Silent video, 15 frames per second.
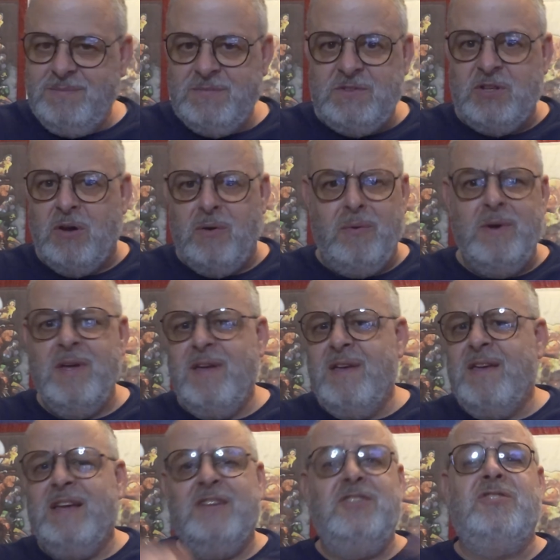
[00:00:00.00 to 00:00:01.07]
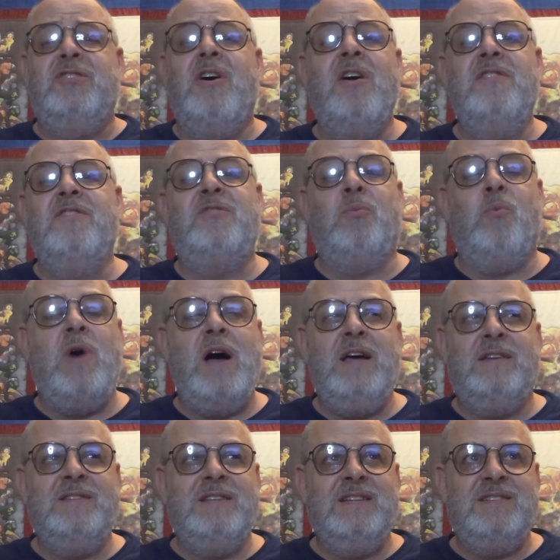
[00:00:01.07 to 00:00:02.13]
So just all this
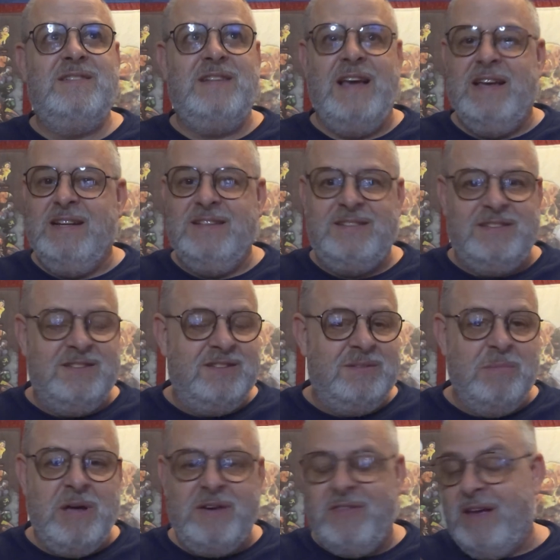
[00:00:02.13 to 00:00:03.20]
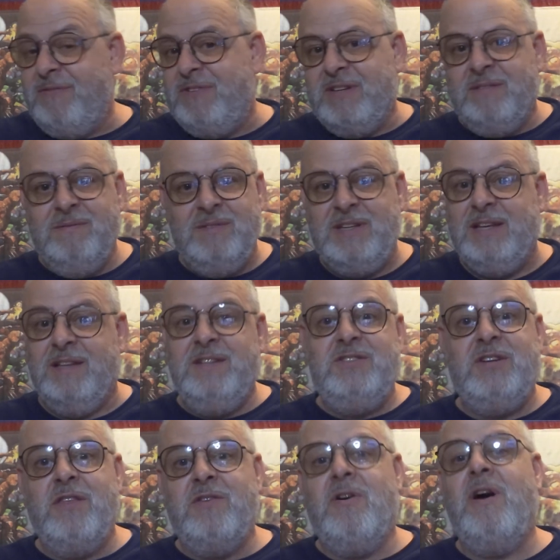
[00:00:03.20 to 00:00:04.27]
wildness, and it's just a matter, they have to kill
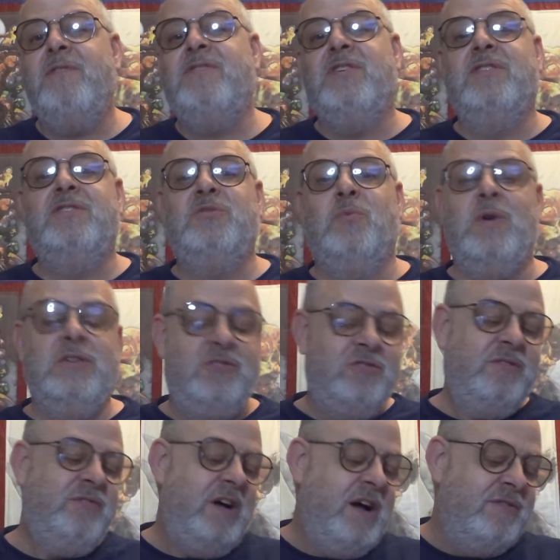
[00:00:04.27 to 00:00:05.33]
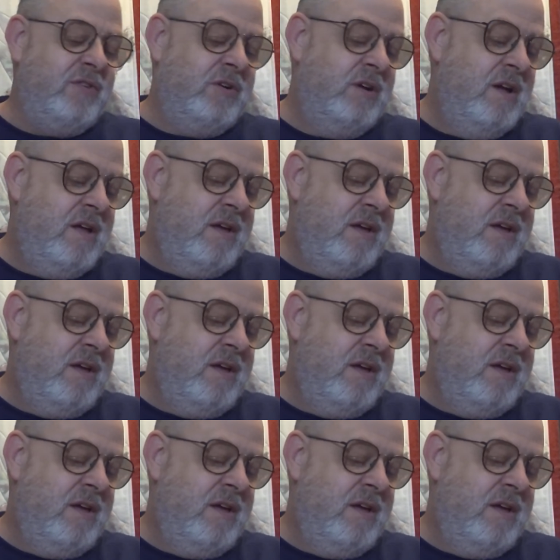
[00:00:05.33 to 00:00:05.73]
each other off till there's one survivor.